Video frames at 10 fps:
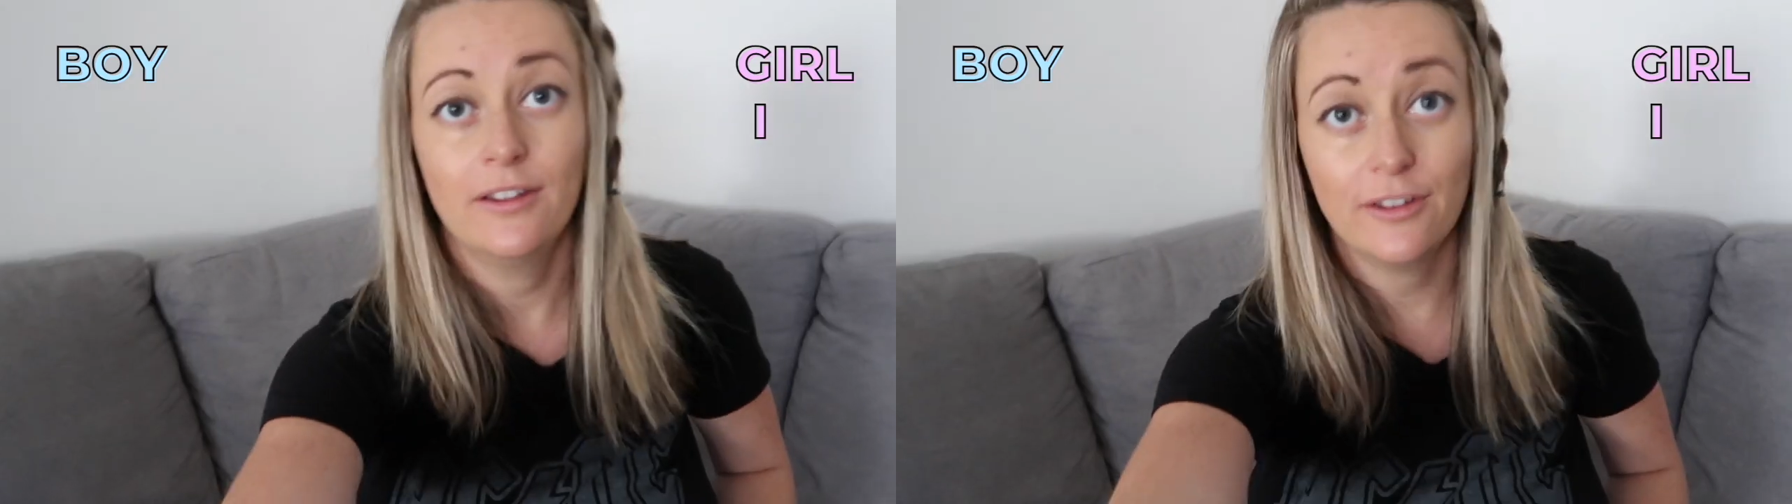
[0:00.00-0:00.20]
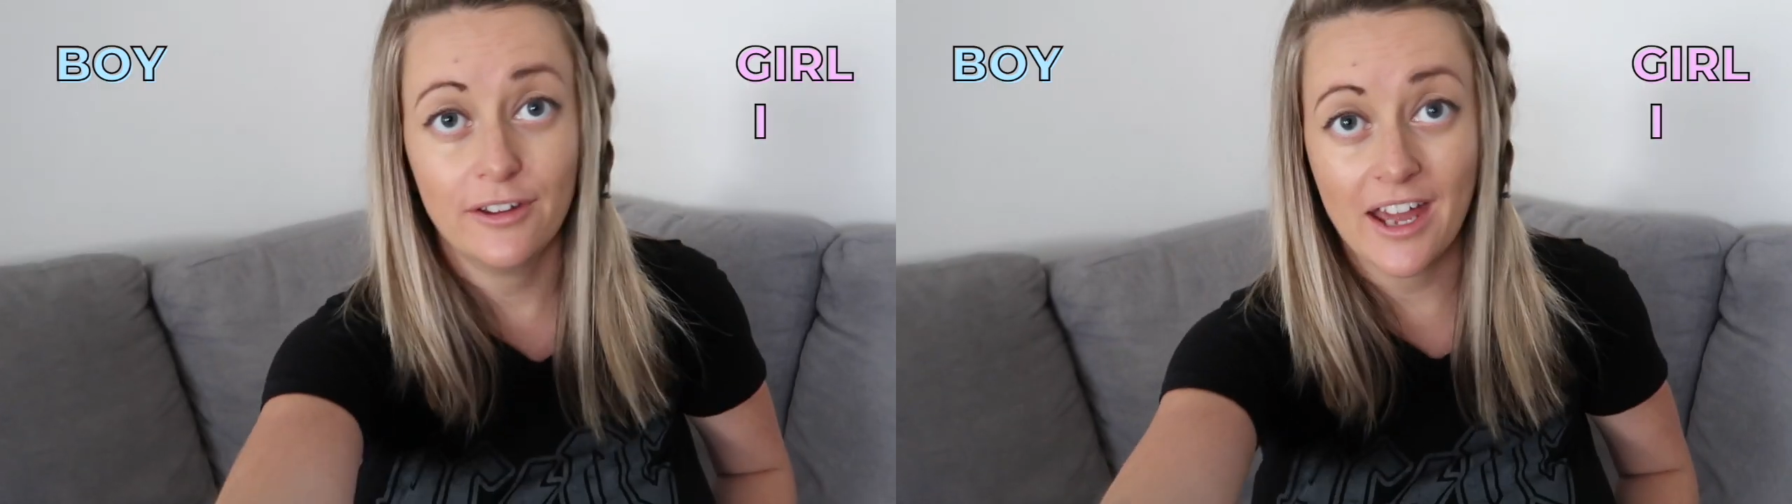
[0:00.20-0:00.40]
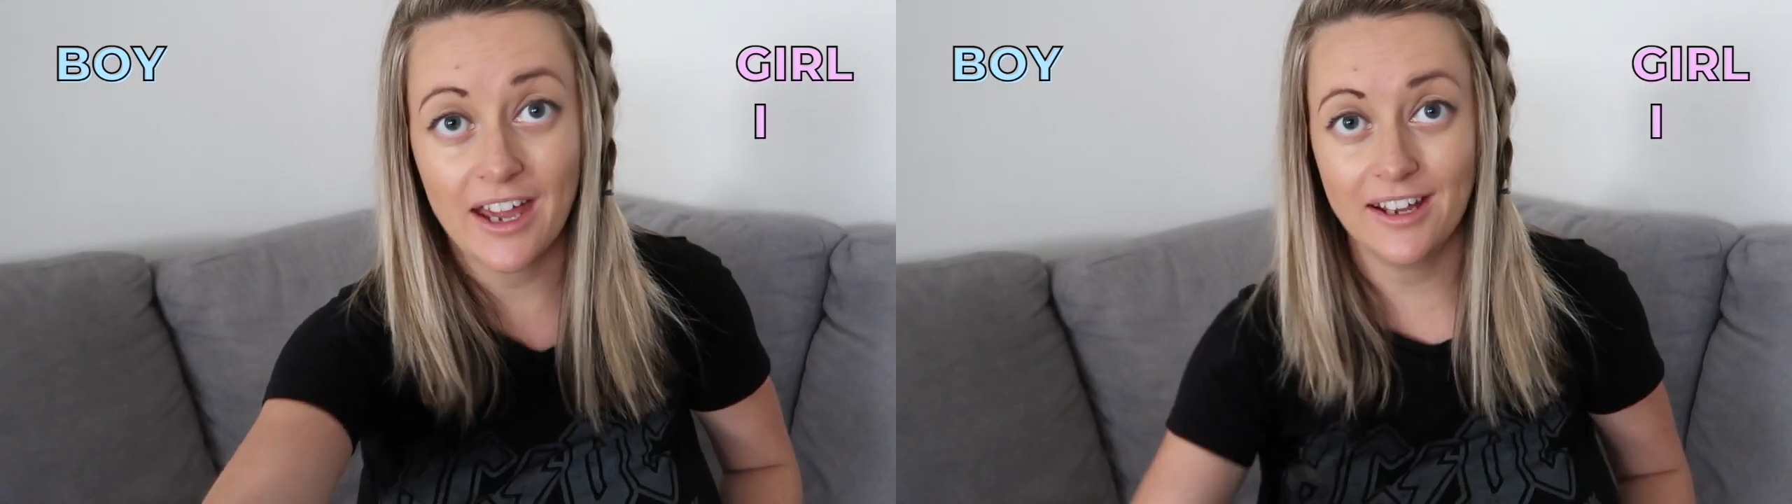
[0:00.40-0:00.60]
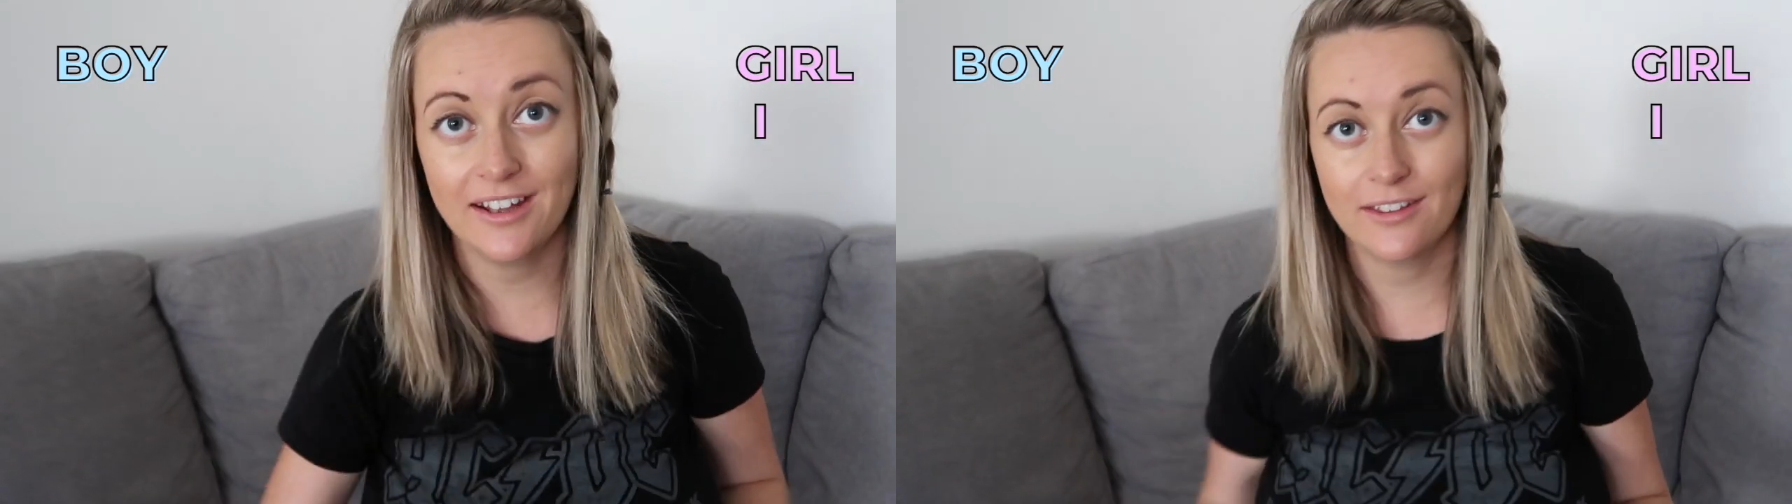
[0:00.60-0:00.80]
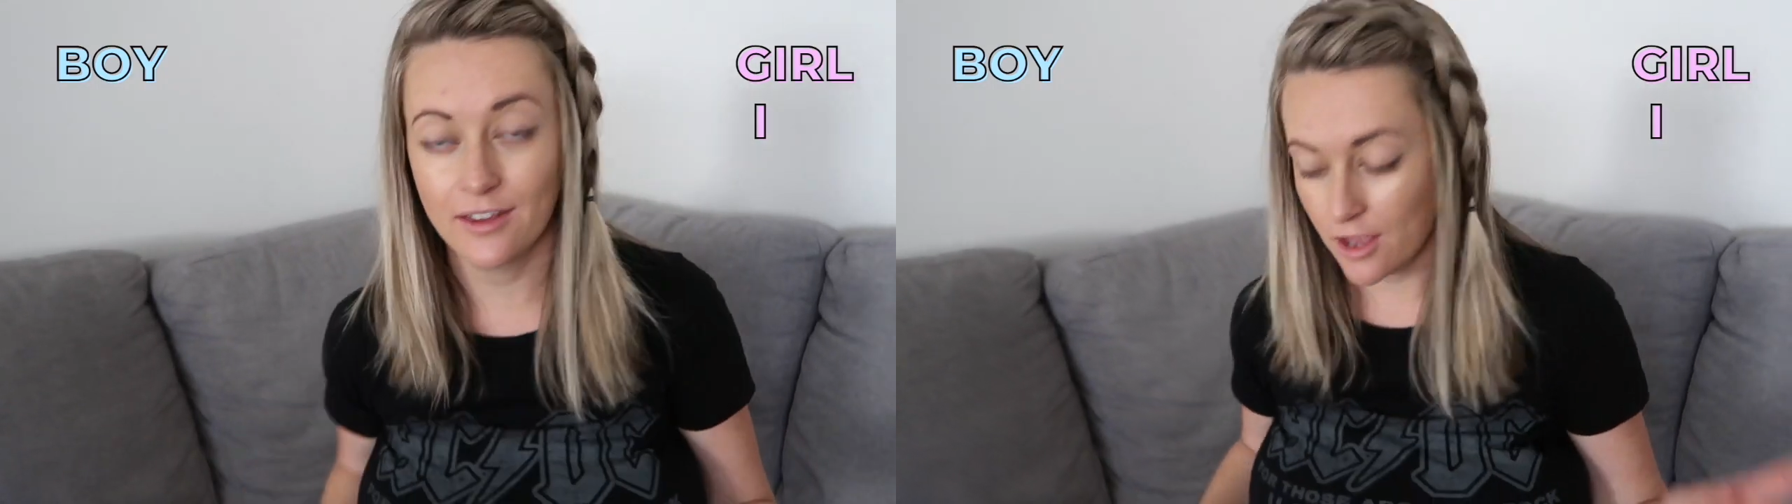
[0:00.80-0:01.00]
So that
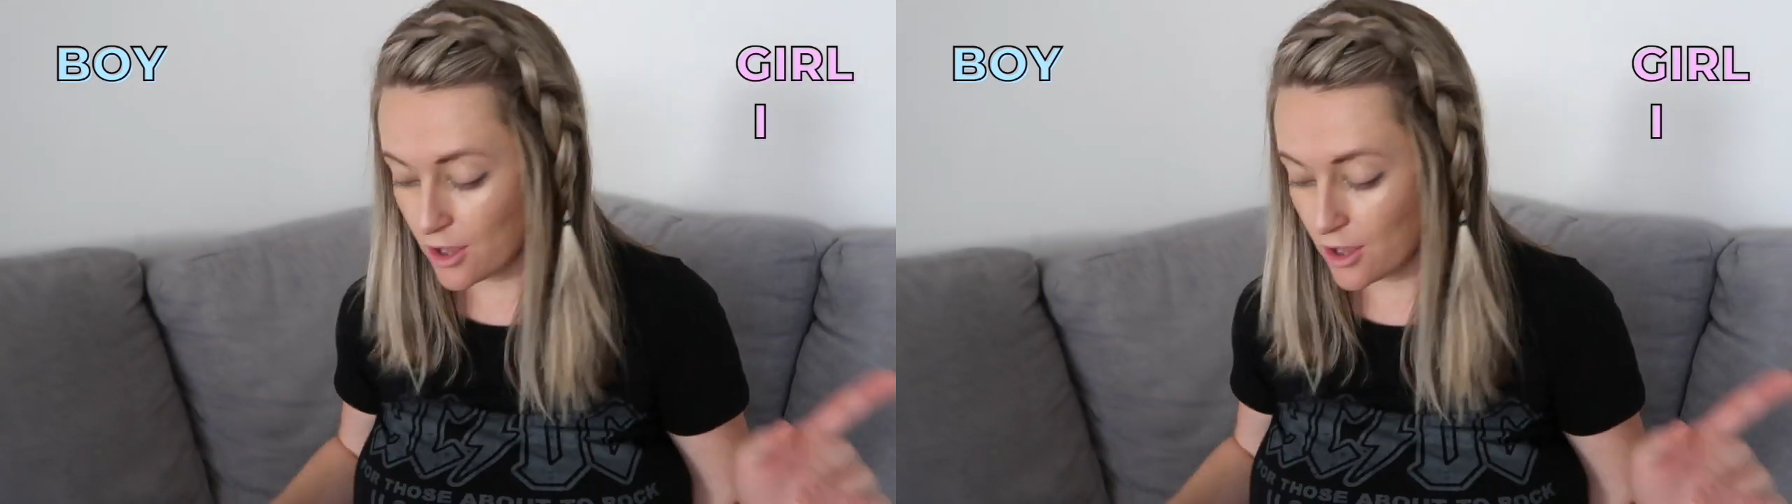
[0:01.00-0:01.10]
is